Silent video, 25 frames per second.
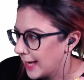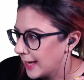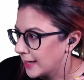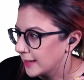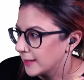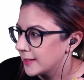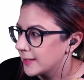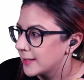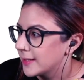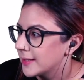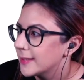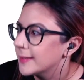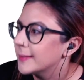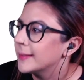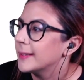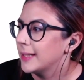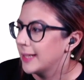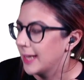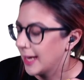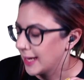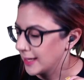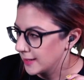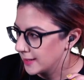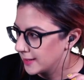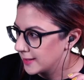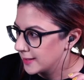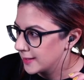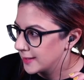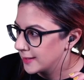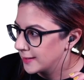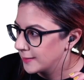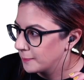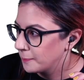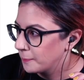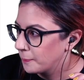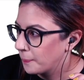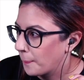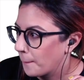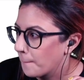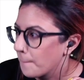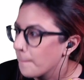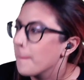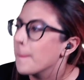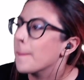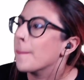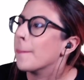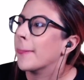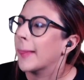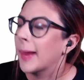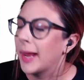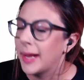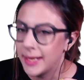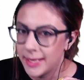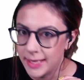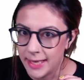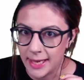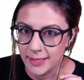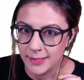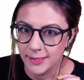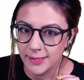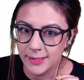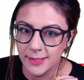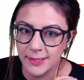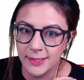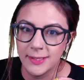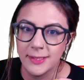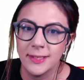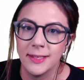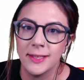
like no page reload, it's just going to the routes. Okay,